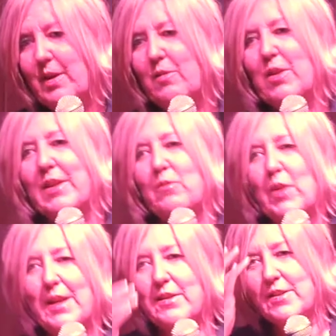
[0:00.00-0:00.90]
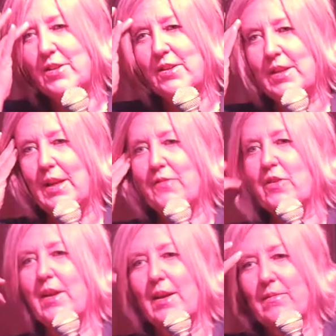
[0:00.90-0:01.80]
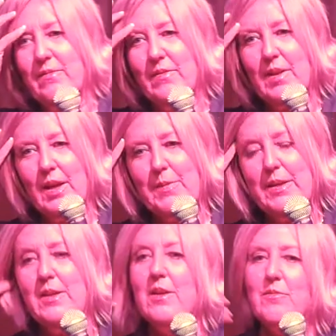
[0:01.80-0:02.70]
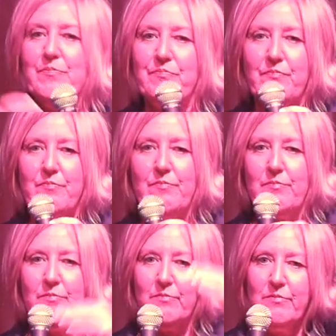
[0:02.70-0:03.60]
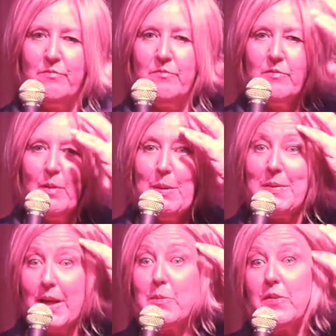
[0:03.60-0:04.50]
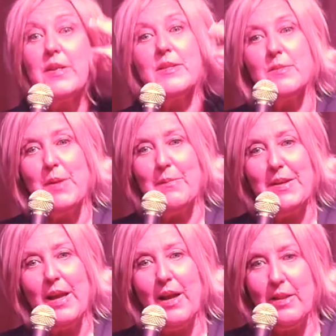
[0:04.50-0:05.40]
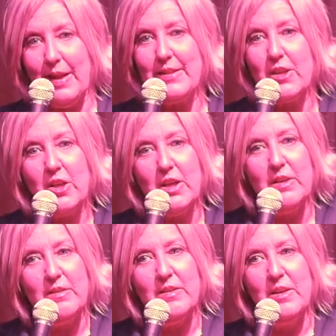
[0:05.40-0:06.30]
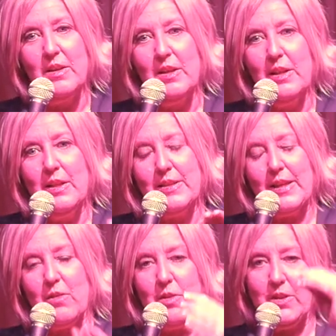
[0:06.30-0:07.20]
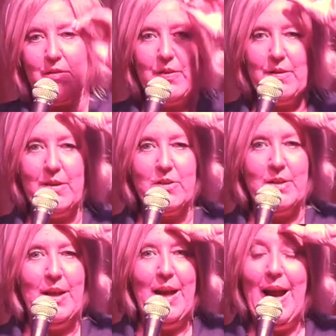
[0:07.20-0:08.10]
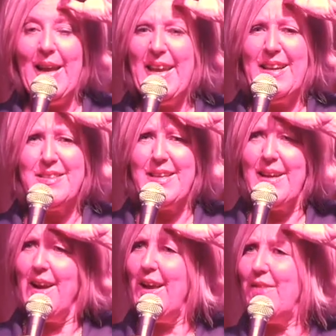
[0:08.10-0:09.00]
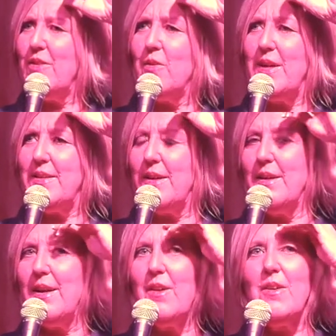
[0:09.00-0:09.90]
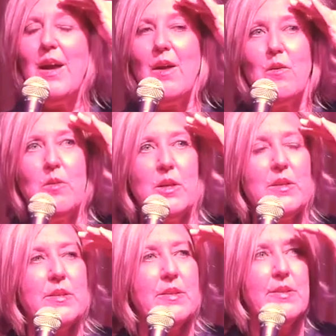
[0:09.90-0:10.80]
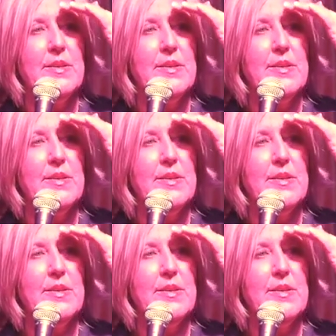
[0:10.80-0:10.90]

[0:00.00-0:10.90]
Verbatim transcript: And really, what else do you need after that? I mean, you know, maybe a couple things, but I mean, that, that's a good, it's like a really good foundation. I can't say, I have no idea. I don't know how it works.